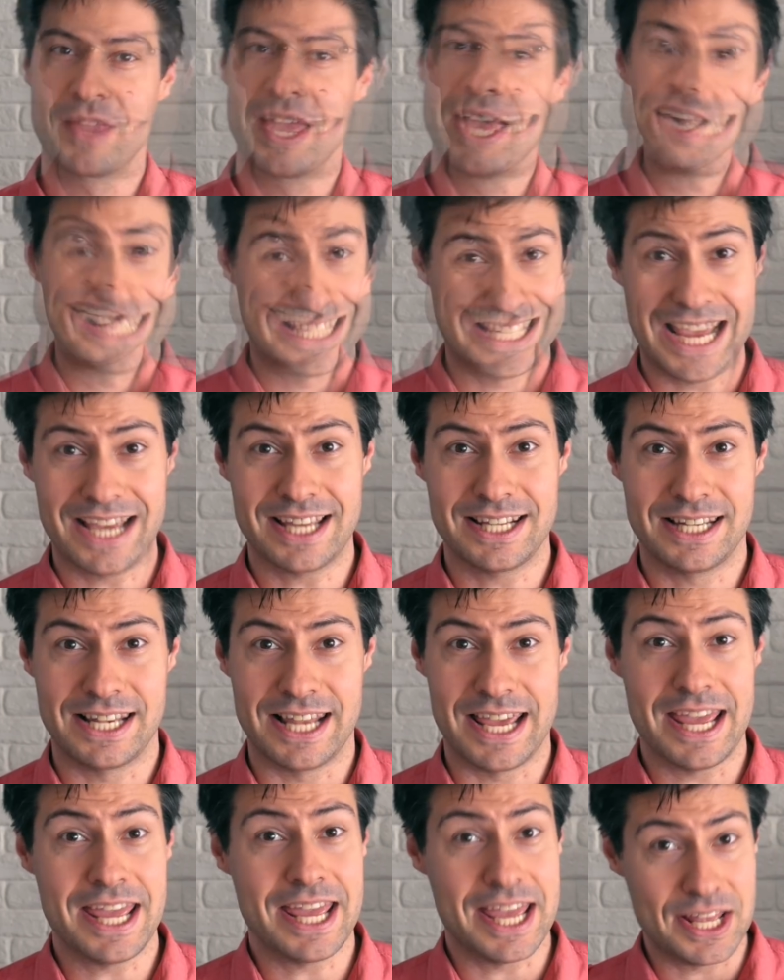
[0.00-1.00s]

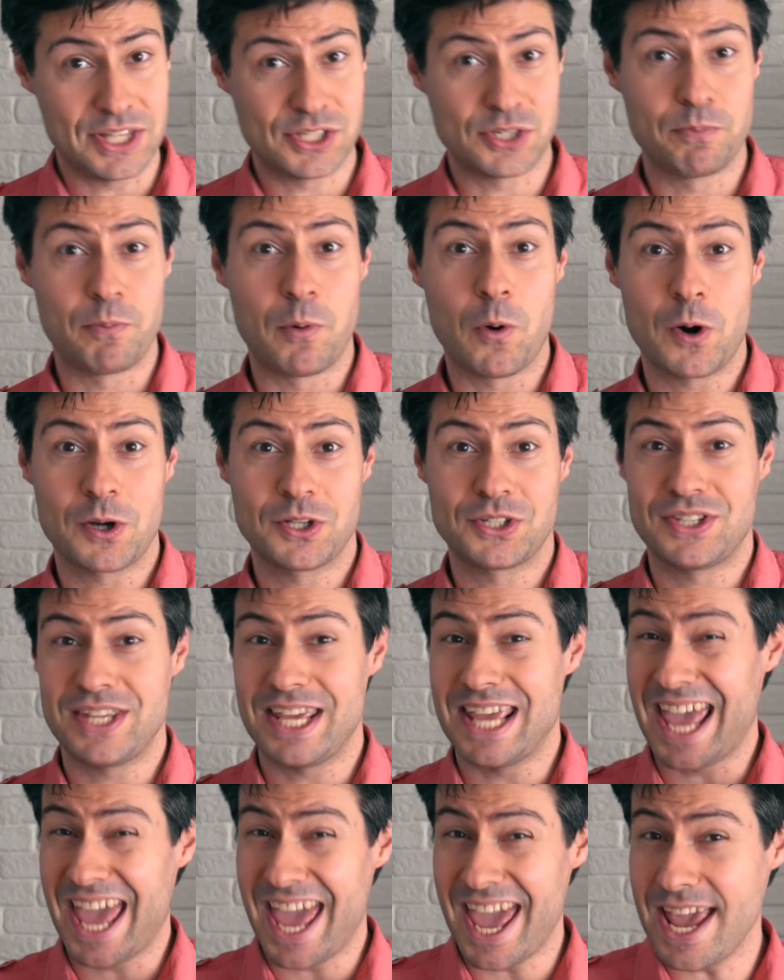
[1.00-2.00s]
Secondly, it supports
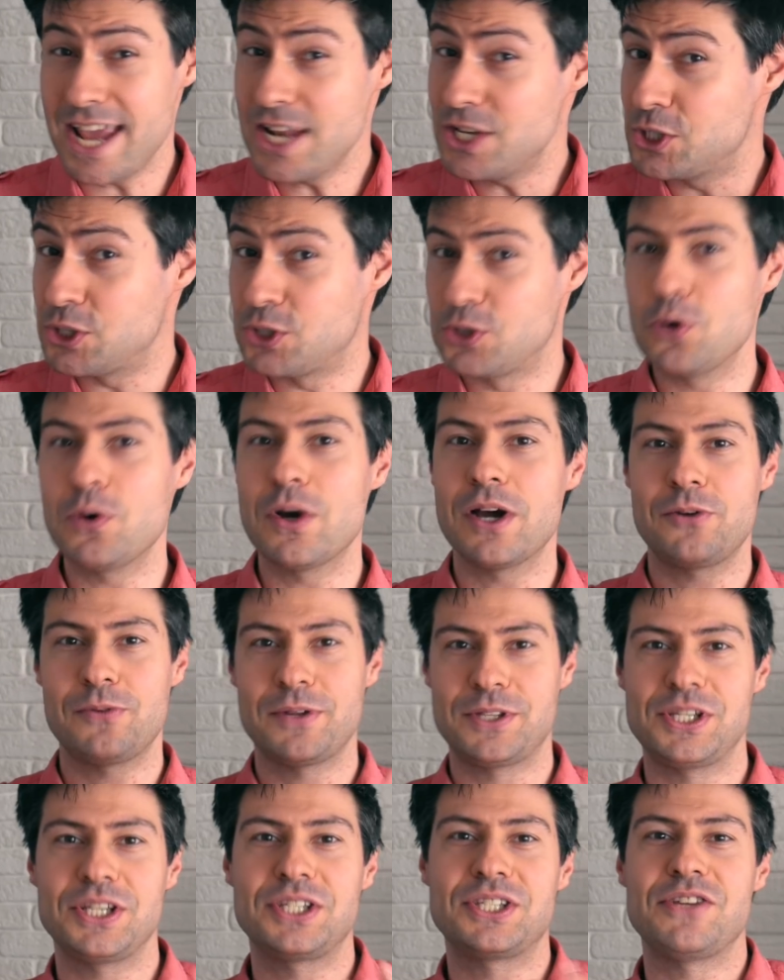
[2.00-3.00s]
the
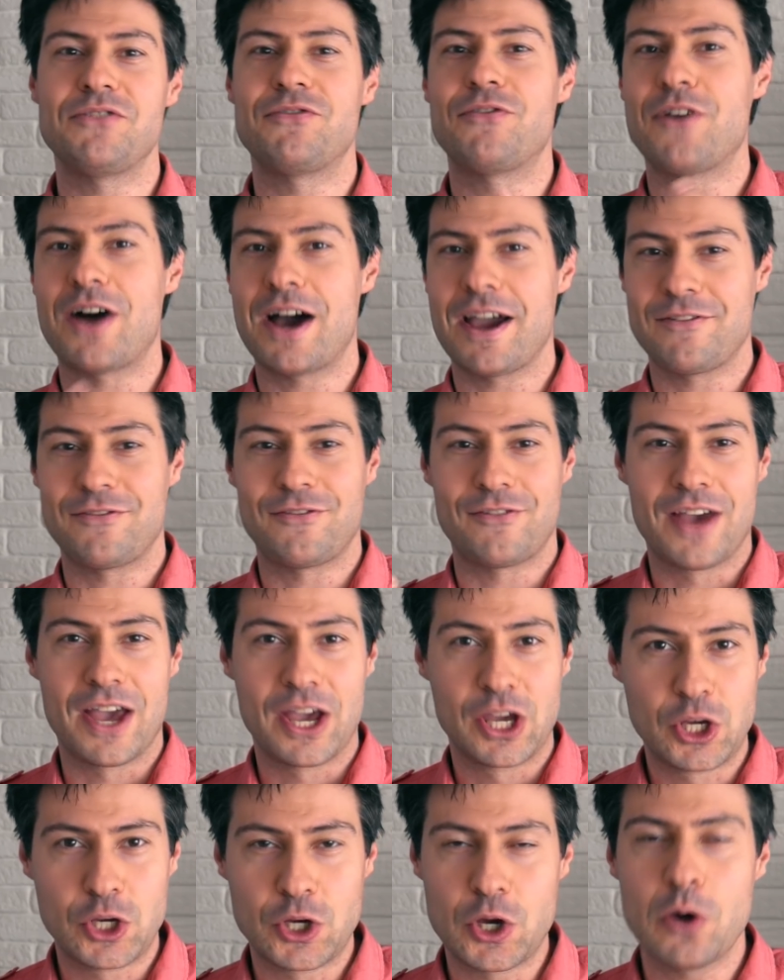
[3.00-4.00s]
H.265
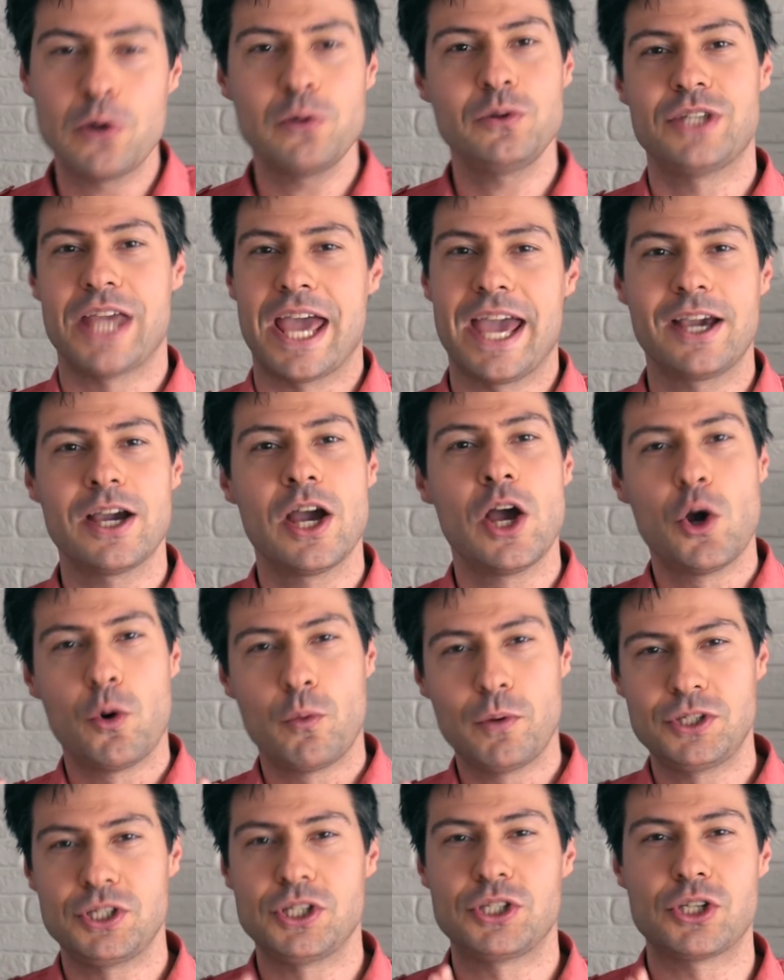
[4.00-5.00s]
codec,
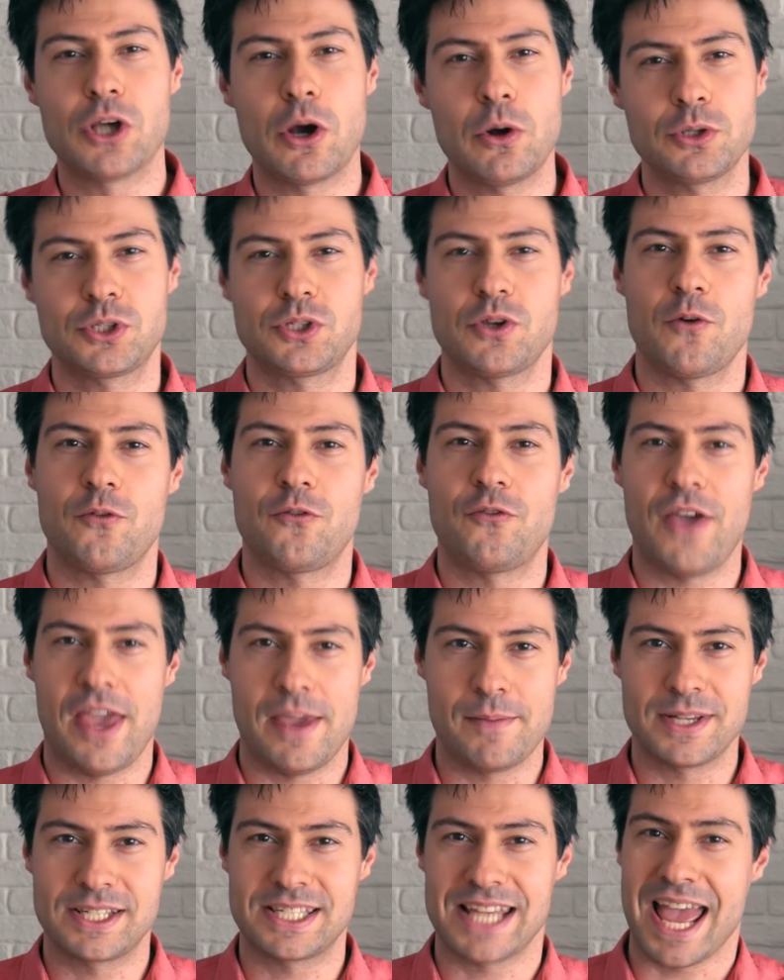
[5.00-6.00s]
which is also
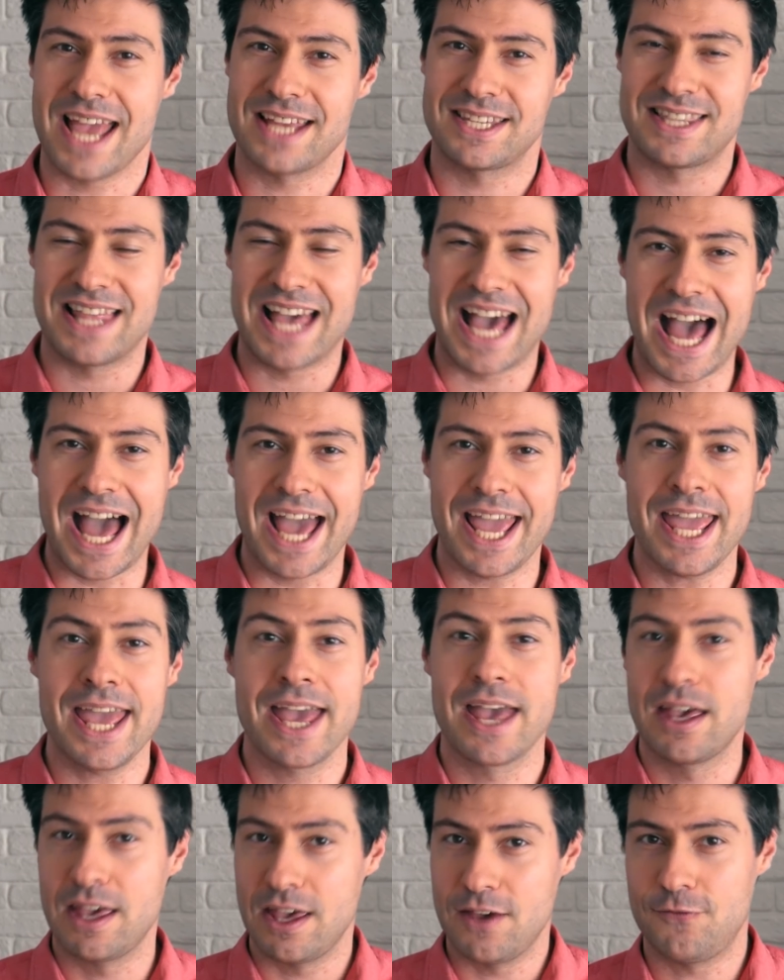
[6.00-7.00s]
famous as the high
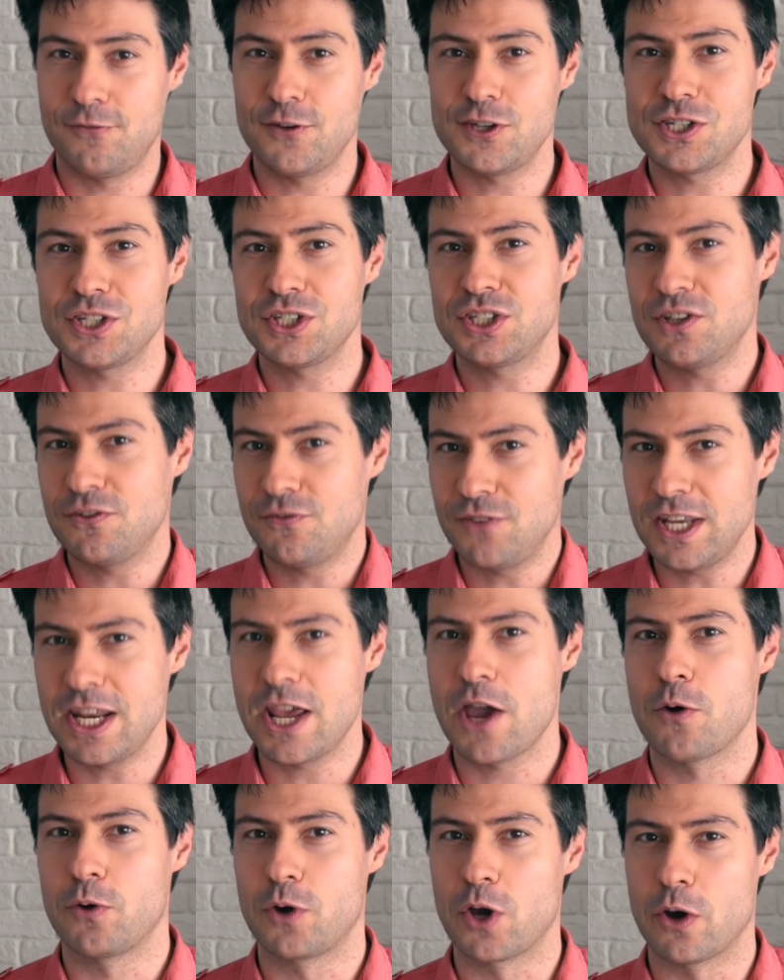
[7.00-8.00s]
efficiency
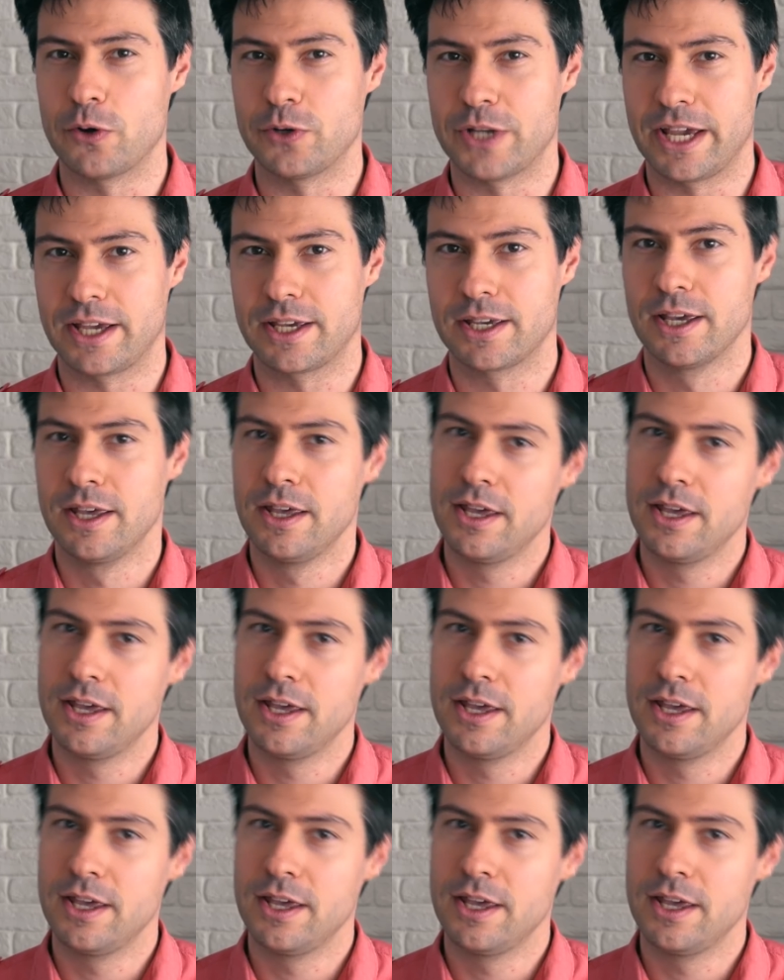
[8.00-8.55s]
video codec.